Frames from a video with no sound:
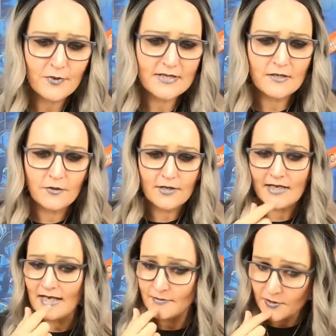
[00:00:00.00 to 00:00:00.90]
otherwise I look
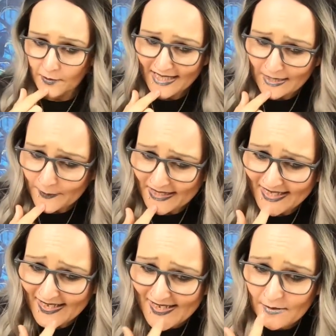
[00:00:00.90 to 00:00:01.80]
an absolute
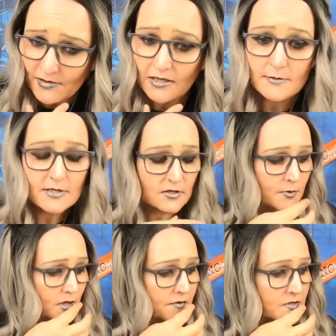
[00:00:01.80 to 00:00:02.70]
hillbilly. My lipstick's
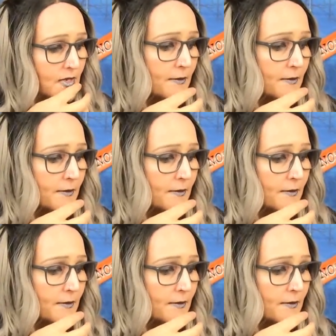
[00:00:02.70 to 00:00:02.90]
coming off as